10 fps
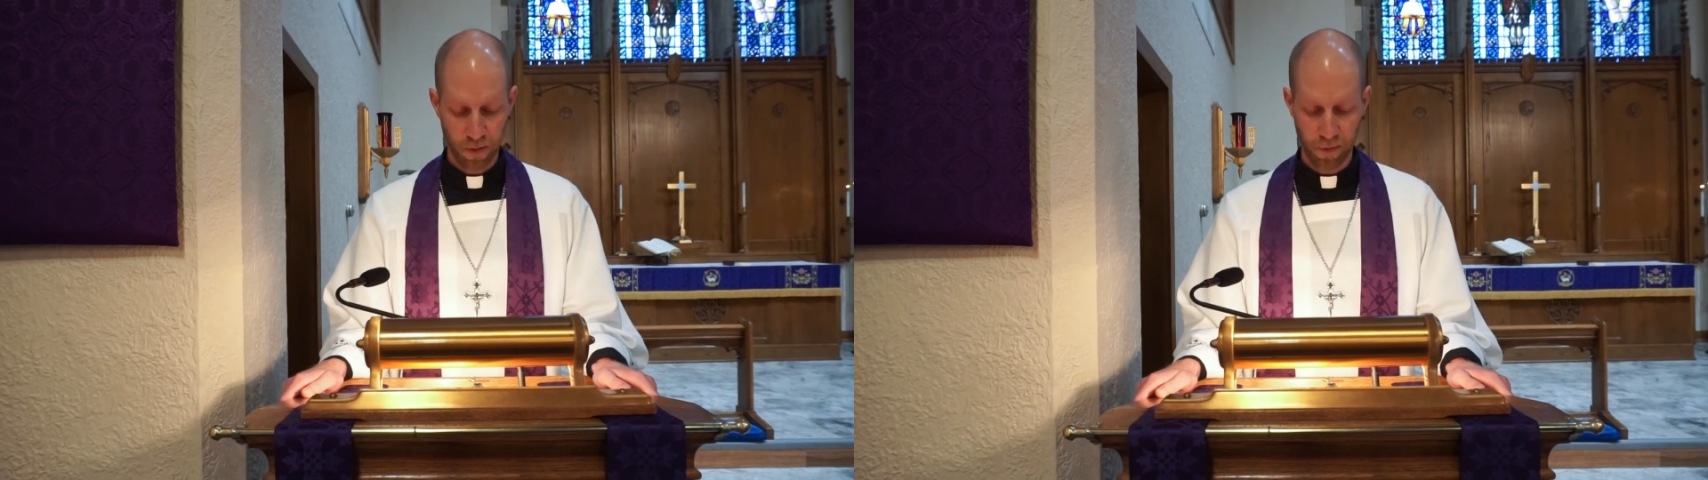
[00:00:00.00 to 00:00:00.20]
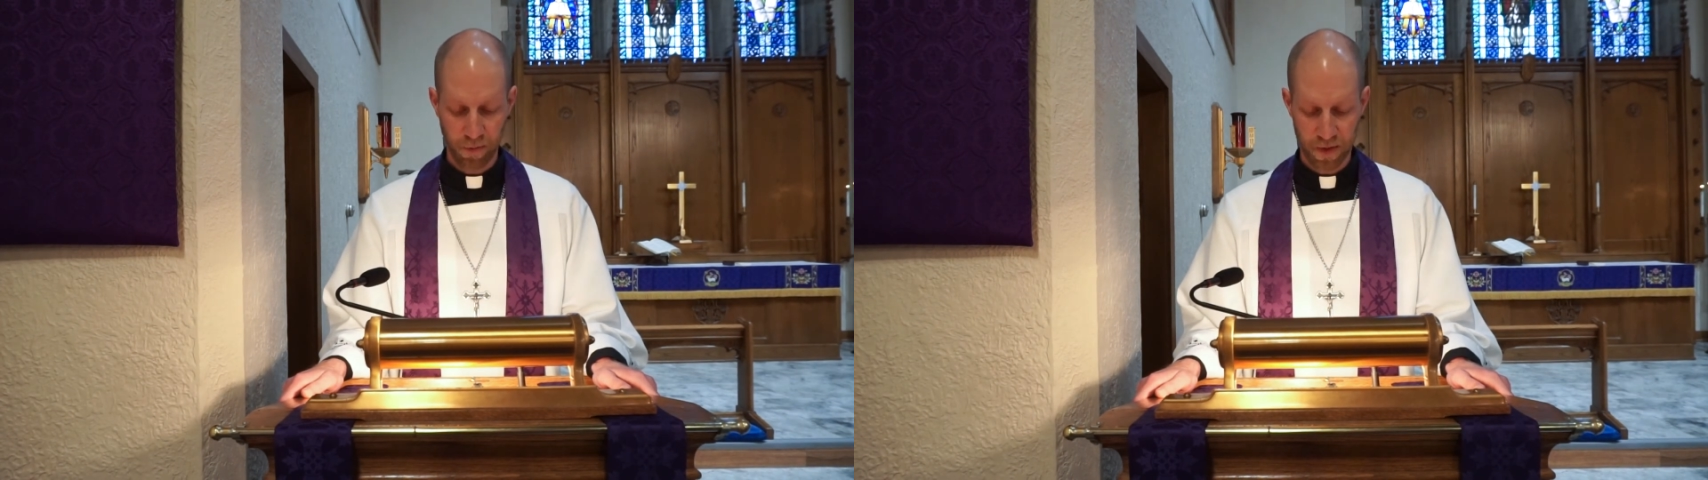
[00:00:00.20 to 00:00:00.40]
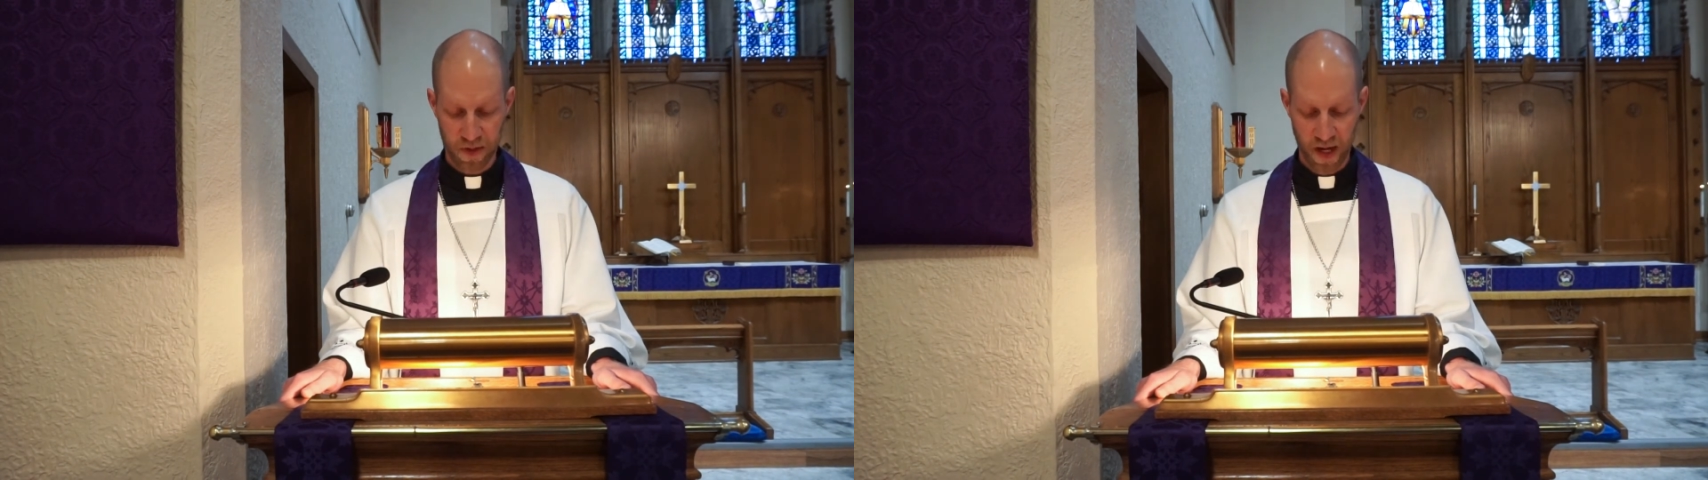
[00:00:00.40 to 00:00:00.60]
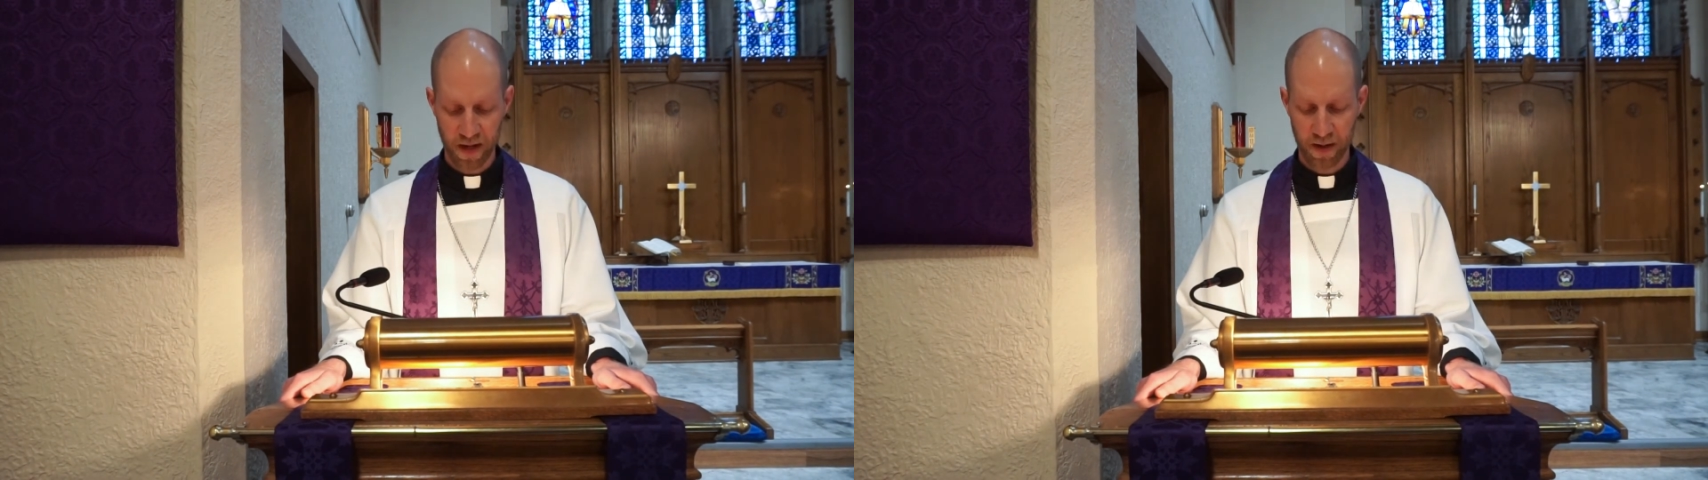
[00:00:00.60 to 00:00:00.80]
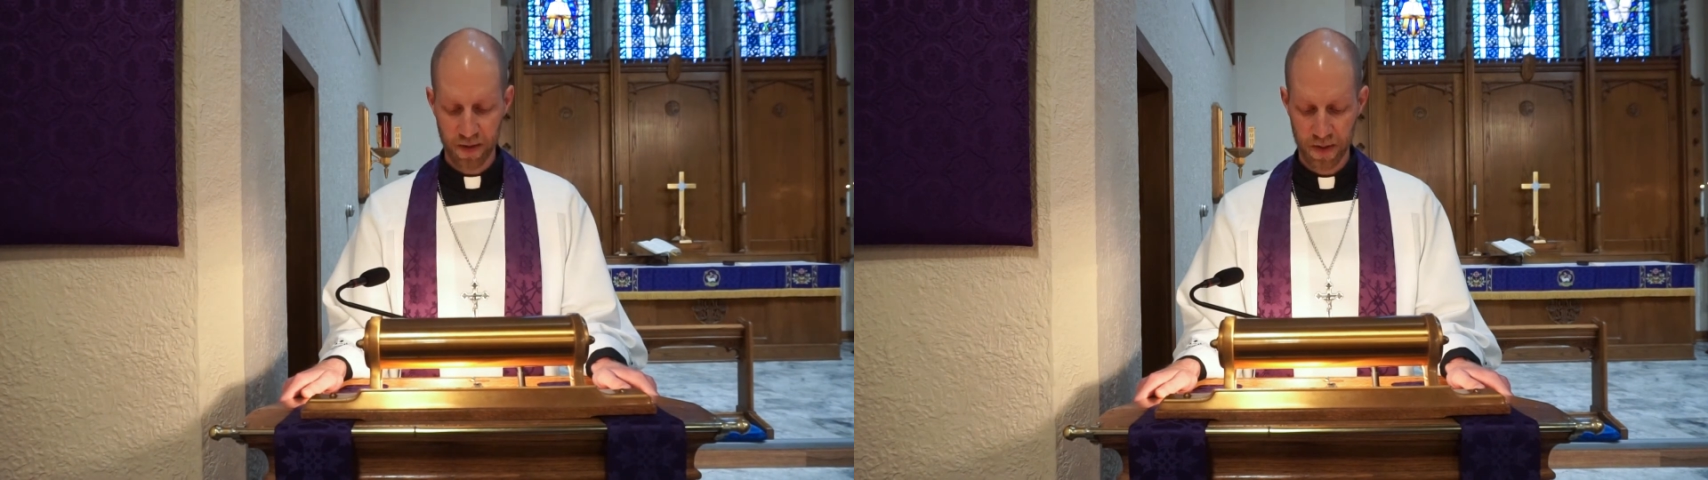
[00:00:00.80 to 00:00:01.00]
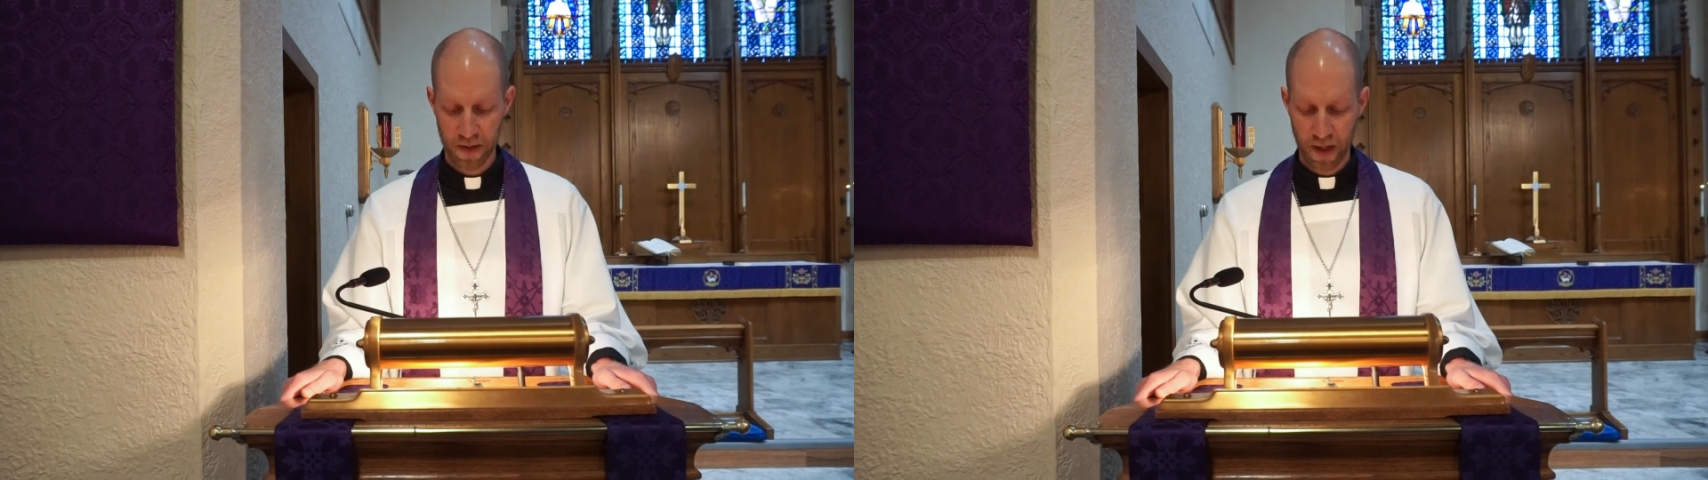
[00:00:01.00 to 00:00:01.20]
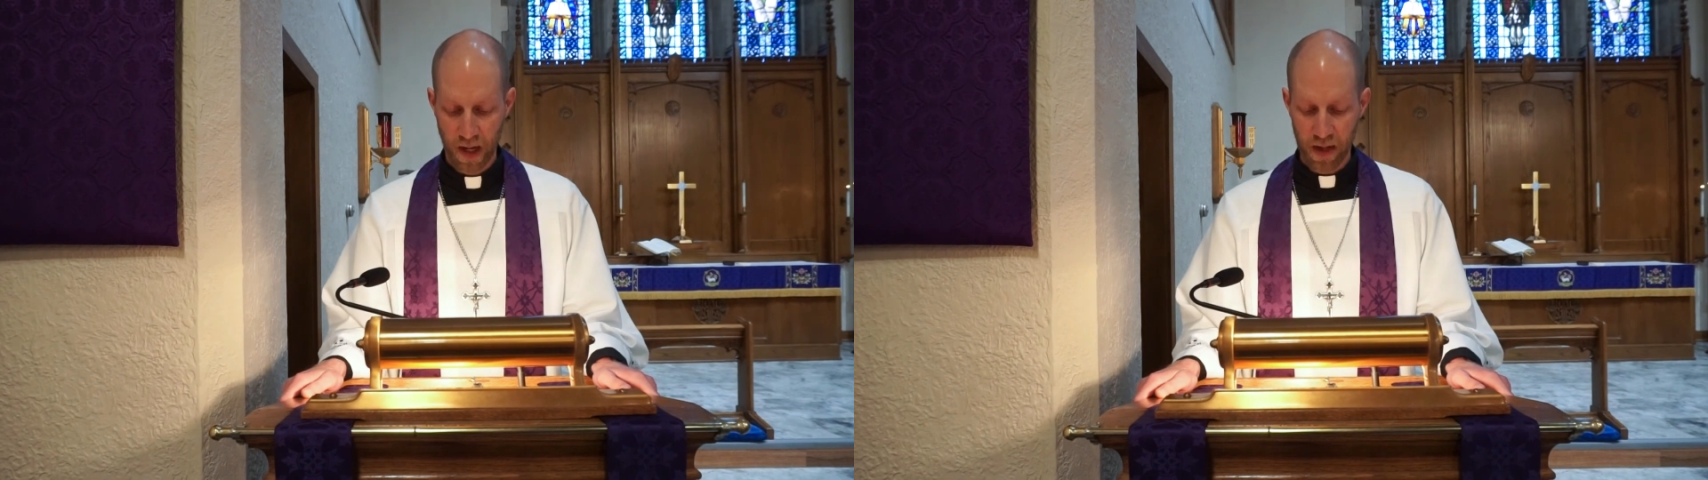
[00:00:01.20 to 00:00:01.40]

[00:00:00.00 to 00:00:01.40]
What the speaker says: or forsake us,